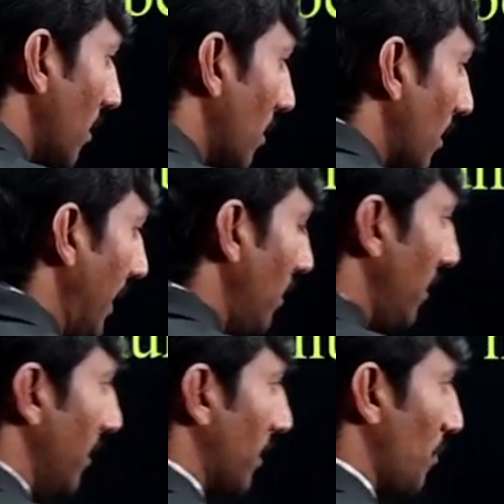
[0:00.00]
9
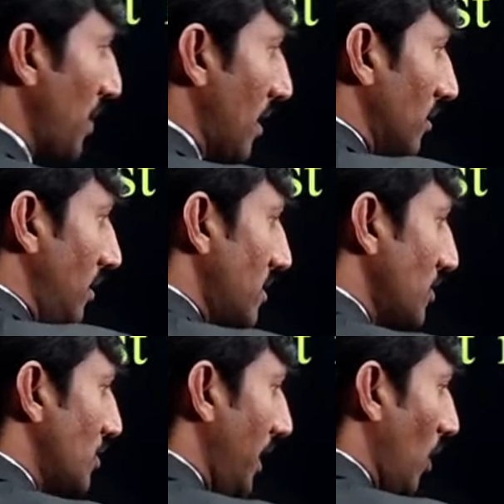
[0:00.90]
here. This
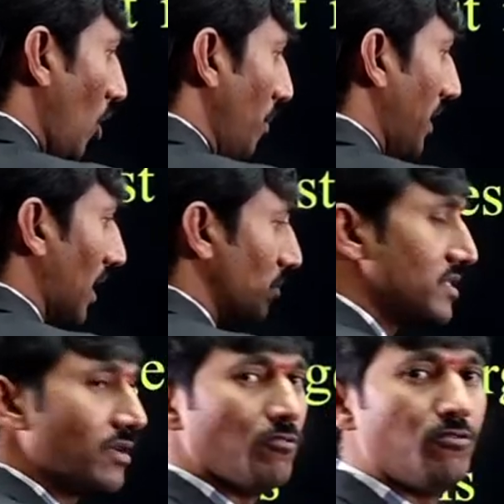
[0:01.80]
is 0 becomes